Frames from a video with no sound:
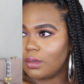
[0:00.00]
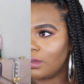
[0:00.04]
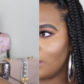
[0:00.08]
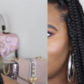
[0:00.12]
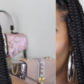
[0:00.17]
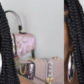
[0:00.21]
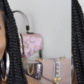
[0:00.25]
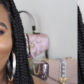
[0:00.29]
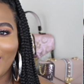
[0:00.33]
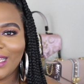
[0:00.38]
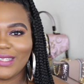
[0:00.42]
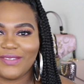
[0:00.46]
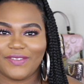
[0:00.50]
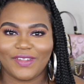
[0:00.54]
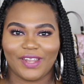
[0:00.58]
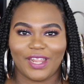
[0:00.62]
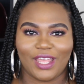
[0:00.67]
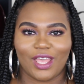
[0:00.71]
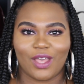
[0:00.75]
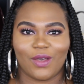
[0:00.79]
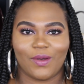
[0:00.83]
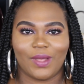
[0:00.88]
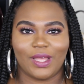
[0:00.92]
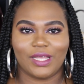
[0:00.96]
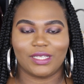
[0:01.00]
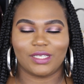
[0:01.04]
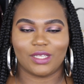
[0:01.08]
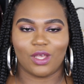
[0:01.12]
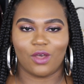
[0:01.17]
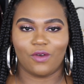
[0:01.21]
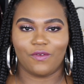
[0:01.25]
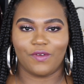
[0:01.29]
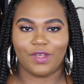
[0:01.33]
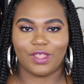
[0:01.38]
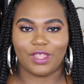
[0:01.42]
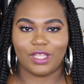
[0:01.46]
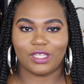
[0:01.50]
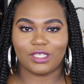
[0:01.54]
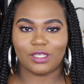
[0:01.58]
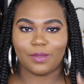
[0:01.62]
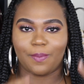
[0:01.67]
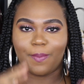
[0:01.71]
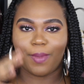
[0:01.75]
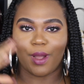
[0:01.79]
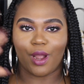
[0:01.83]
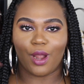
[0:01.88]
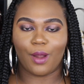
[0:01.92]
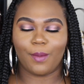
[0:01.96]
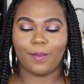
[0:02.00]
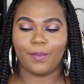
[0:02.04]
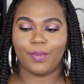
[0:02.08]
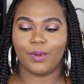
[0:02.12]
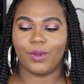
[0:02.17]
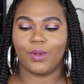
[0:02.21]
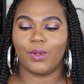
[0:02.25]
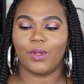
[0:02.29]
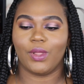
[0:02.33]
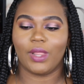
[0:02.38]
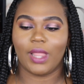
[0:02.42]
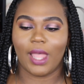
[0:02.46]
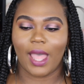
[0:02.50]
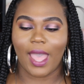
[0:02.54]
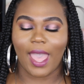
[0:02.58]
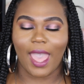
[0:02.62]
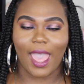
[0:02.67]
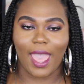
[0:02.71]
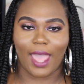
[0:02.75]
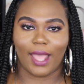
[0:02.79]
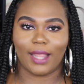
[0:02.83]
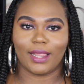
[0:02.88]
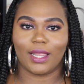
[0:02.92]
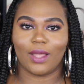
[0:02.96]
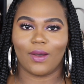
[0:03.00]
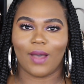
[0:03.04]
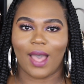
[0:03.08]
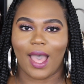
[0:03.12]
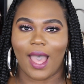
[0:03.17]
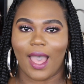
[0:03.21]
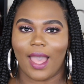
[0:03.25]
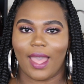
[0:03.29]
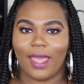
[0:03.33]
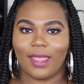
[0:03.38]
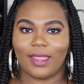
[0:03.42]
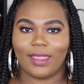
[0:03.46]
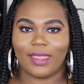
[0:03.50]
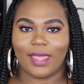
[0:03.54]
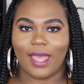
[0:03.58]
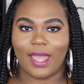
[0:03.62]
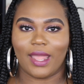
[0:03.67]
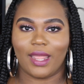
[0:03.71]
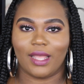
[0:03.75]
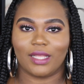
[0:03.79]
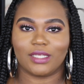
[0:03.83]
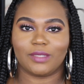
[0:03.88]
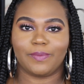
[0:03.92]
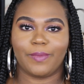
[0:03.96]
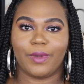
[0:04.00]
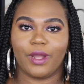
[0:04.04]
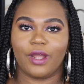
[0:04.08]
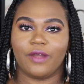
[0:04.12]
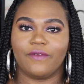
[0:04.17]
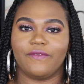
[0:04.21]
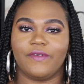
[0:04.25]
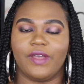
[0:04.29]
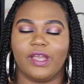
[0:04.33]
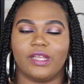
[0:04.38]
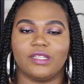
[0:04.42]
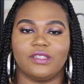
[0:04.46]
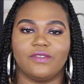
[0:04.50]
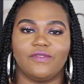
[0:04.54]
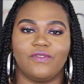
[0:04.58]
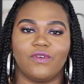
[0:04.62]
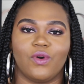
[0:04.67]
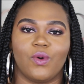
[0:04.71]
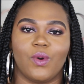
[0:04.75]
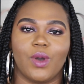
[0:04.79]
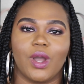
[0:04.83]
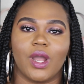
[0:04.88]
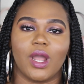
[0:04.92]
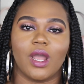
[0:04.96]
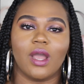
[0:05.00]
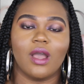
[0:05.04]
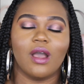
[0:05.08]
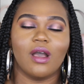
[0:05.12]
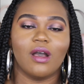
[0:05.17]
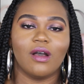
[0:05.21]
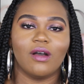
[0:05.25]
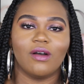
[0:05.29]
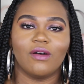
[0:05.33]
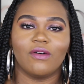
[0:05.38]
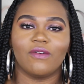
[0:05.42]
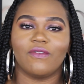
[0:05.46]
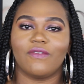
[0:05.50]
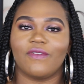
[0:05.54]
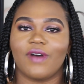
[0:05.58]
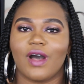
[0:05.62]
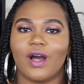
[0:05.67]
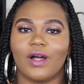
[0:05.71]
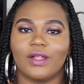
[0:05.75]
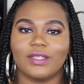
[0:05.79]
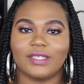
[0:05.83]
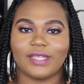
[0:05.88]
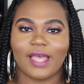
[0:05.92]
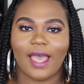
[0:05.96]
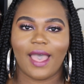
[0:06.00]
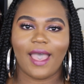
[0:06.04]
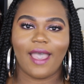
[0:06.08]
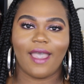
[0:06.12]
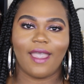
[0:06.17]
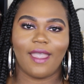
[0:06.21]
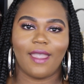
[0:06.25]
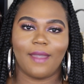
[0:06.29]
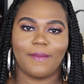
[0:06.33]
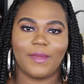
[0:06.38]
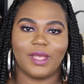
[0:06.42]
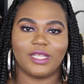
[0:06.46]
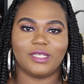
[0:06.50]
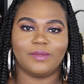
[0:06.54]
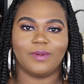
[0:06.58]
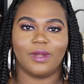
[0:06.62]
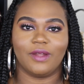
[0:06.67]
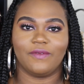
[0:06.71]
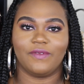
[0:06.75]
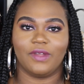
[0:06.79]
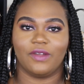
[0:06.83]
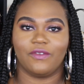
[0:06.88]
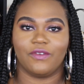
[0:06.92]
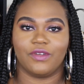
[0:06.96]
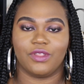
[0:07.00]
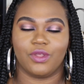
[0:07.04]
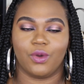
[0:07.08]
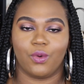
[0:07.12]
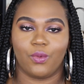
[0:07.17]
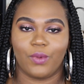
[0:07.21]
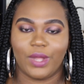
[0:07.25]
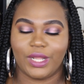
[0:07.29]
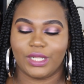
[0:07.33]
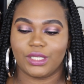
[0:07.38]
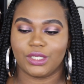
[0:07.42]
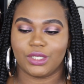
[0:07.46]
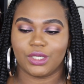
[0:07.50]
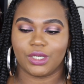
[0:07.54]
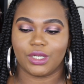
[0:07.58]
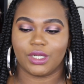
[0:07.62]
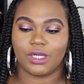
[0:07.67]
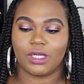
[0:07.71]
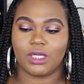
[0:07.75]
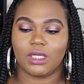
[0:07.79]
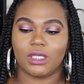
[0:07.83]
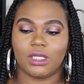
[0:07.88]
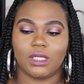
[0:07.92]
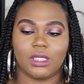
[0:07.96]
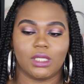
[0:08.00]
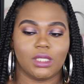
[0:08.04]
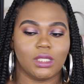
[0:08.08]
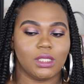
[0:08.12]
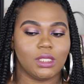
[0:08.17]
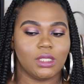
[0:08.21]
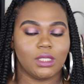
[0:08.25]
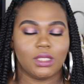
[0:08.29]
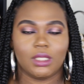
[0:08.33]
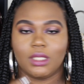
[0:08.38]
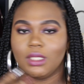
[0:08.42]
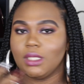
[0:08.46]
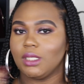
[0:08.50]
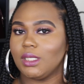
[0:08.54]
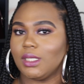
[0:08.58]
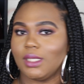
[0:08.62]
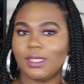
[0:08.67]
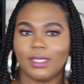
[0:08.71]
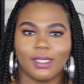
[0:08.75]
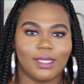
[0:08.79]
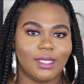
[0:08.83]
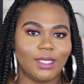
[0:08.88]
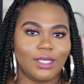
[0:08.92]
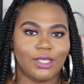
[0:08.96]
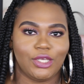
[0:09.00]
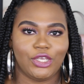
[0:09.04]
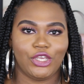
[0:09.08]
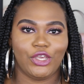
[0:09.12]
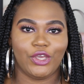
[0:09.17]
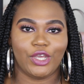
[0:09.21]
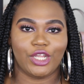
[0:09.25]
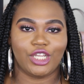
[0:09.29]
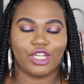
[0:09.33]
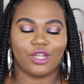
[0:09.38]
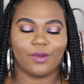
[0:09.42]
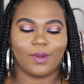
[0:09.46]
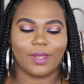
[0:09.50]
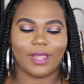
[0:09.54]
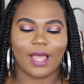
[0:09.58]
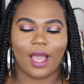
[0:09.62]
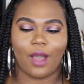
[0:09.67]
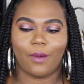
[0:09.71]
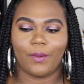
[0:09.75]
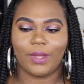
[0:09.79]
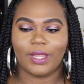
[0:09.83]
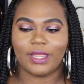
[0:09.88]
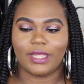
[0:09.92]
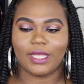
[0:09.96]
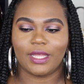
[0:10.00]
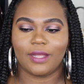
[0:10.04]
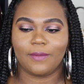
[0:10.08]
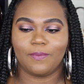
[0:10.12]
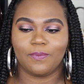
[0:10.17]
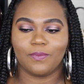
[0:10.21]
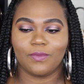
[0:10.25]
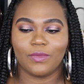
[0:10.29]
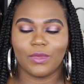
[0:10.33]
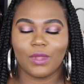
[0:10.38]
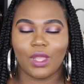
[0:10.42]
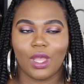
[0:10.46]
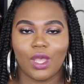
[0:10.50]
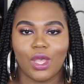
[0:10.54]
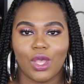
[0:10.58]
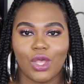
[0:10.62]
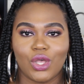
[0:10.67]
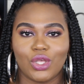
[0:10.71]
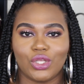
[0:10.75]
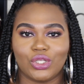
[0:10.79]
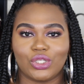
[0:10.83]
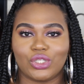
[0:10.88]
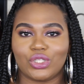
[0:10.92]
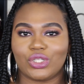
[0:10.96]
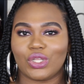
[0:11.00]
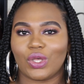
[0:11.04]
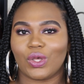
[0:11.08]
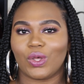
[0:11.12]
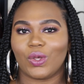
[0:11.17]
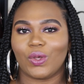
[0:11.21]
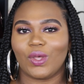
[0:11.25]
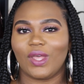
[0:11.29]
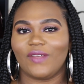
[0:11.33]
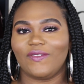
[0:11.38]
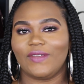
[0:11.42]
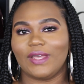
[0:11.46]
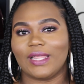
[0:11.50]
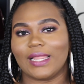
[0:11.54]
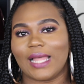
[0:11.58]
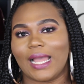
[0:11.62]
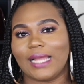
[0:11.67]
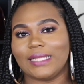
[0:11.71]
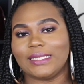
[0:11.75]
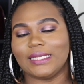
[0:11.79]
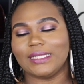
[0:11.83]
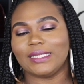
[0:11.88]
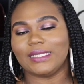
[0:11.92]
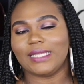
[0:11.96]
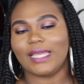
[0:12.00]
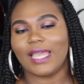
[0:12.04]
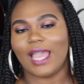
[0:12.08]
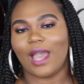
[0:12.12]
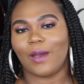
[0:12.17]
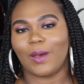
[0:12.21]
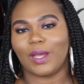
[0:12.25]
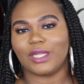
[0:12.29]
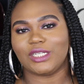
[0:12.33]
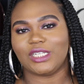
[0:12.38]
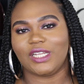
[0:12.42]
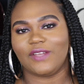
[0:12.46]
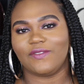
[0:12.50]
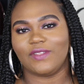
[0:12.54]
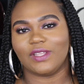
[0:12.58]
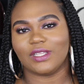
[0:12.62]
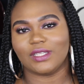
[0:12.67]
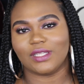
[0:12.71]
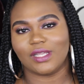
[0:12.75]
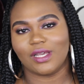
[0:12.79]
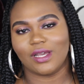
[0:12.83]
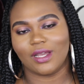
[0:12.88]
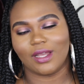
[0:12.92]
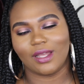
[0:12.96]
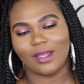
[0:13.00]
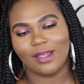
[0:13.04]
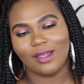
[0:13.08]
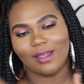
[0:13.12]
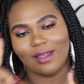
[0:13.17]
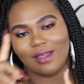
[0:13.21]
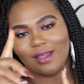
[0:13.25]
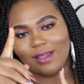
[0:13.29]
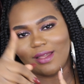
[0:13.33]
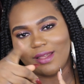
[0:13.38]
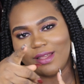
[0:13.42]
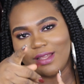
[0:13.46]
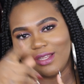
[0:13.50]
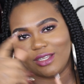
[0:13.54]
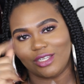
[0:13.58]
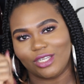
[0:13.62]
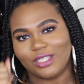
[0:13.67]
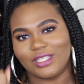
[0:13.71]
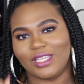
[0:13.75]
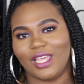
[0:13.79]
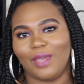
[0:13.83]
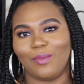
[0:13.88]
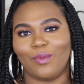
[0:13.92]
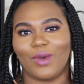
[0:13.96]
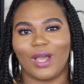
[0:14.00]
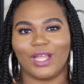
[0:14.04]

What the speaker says: Today's video is over this purple halo eye that is perfect for fall time. It's perfect for the winter. You can do a lot with it. So if you'd like to see how I achieve this look, just keep